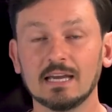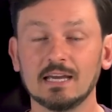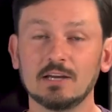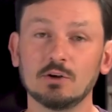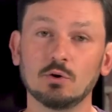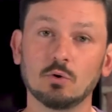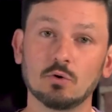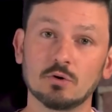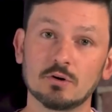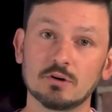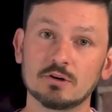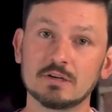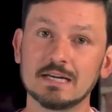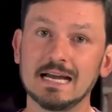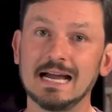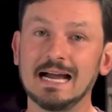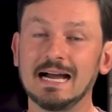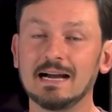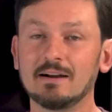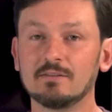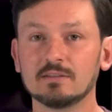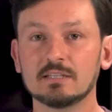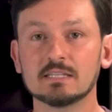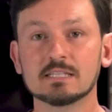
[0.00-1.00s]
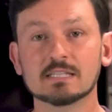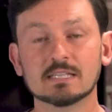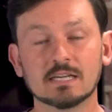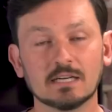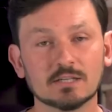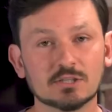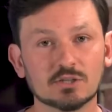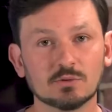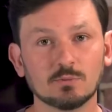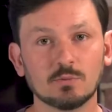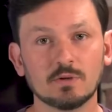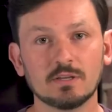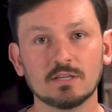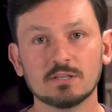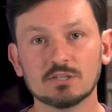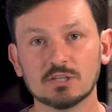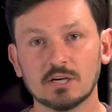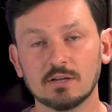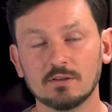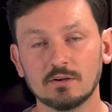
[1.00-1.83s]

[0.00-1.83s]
in order to have a discussion with each